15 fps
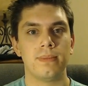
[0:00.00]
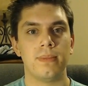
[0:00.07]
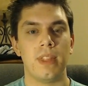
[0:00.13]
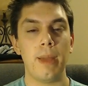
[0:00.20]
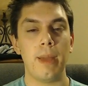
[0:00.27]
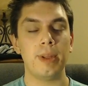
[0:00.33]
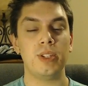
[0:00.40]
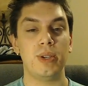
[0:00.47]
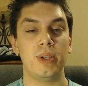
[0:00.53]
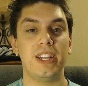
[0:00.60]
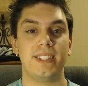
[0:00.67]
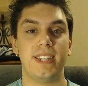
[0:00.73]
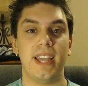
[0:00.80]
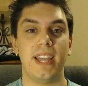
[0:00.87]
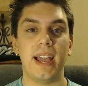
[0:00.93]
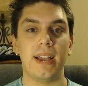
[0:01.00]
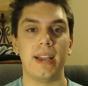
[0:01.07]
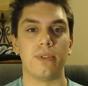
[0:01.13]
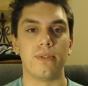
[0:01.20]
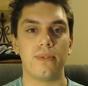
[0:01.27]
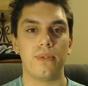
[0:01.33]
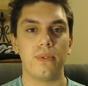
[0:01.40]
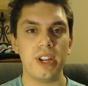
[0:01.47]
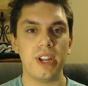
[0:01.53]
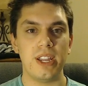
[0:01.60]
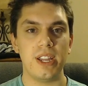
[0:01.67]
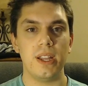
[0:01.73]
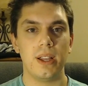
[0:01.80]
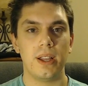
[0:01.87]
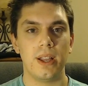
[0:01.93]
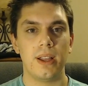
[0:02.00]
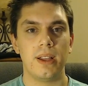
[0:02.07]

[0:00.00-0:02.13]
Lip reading: That means you can attack for free,